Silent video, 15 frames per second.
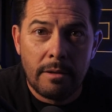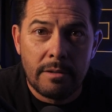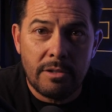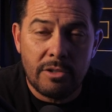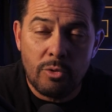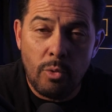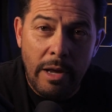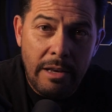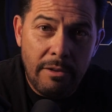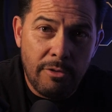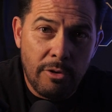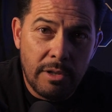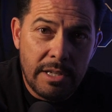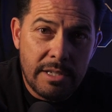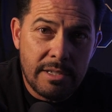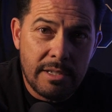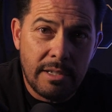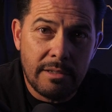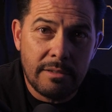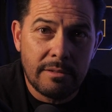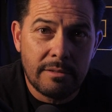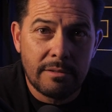So Dwayne, if you're
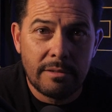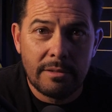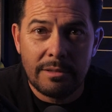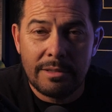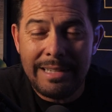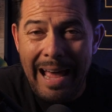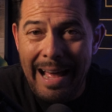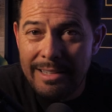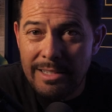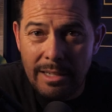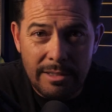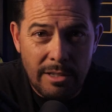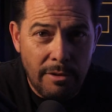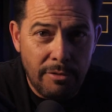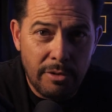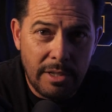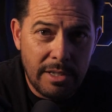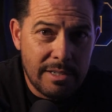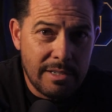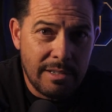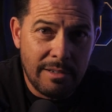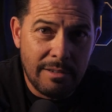listening, dads out there if you're
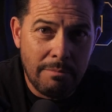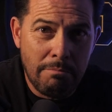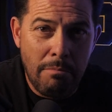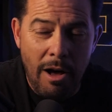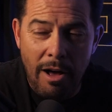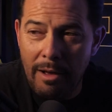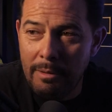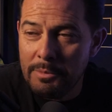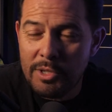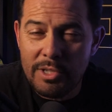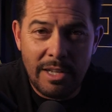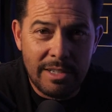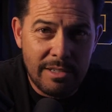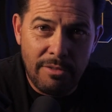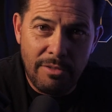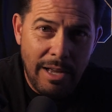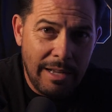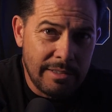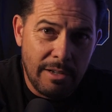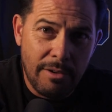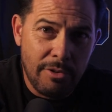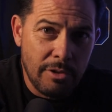listening, moms, sons
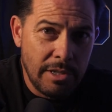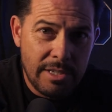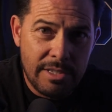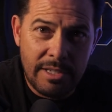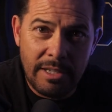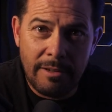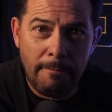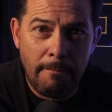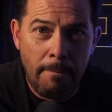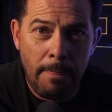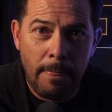out there if you're listening,